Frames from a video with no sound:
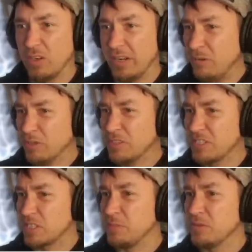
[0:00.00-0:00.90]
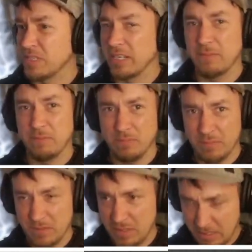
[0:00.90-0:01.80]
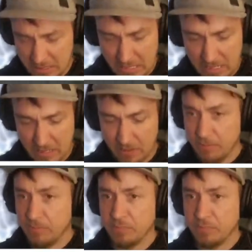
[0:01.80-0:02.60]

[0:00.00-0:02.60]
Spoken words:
God, how good is this music? Bing!